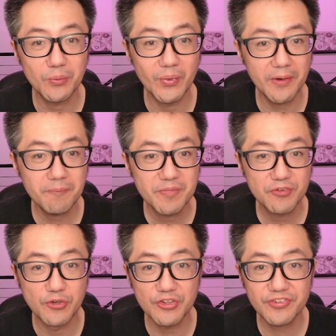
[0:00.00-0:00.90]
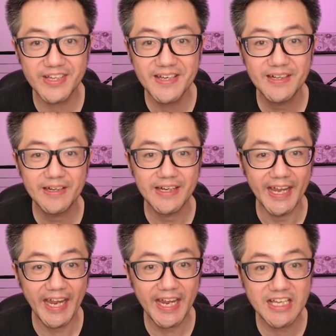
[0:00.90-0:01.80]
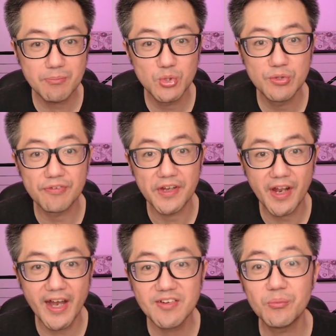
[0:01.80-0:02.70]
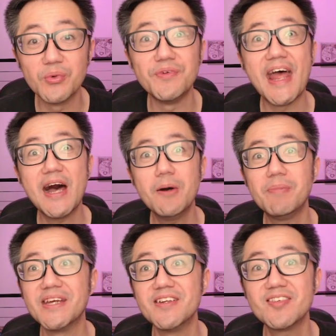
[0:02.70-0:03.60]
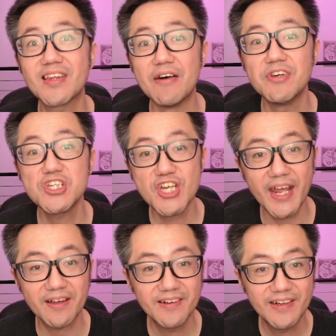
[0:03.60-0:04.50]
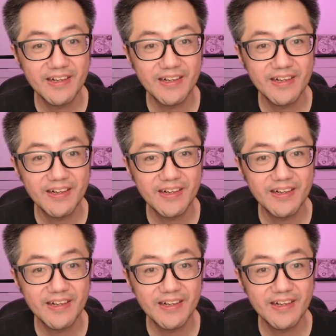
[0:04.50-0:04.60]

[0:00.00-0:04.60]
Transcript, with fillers: Well, firstly, any move of the knight will now be a discovered check.